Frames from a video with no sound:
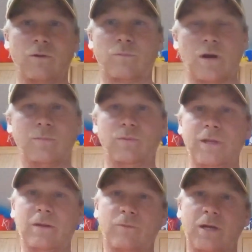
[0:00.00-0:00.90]
they're
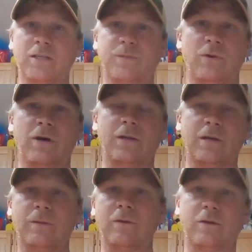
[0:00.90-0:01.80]
probably getting ready to spawn
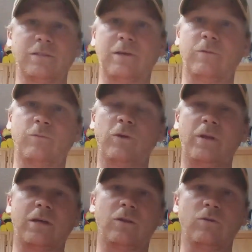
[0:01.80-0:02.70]
down there because they were
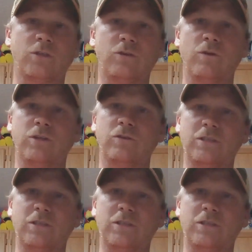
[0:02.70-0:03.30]
really close to it.